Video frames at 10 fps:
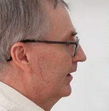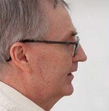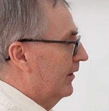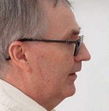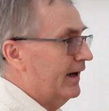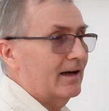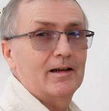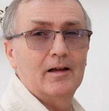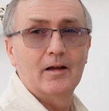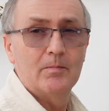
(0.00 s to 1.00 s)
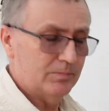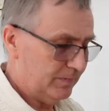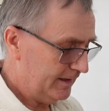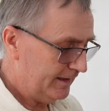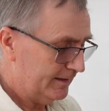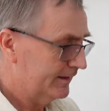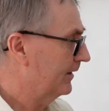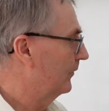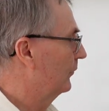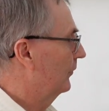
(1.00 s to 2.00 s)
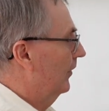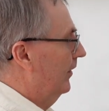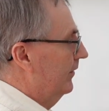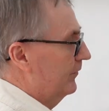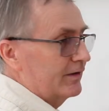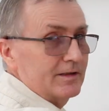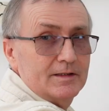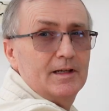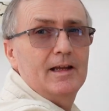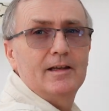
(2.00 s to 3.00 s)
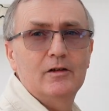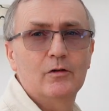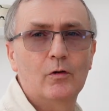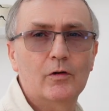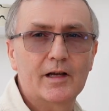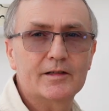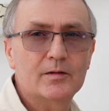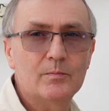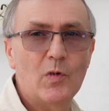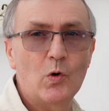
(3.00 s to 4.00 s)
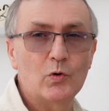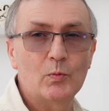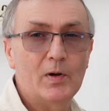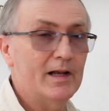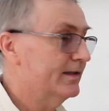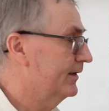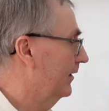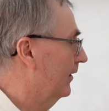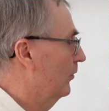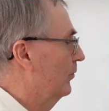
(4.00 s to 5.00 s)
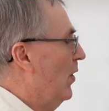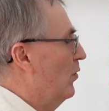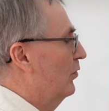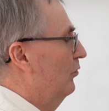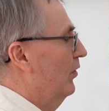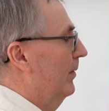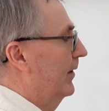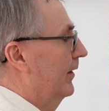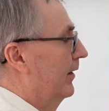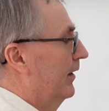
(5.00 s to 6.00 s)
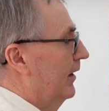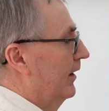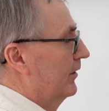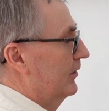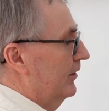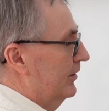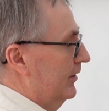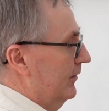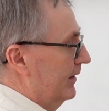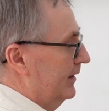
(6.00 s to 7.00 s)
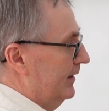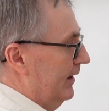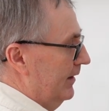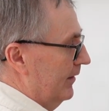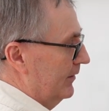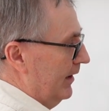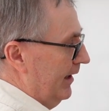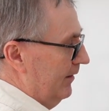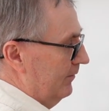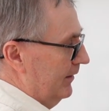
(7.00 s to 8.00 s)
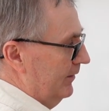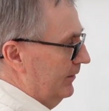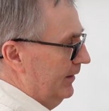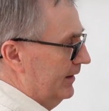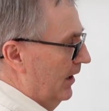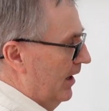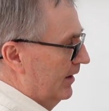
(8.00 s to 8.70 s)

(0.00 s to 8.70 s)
So Eckla, please either extend or get some molded plastic or molded rubber just to extend those out round the things.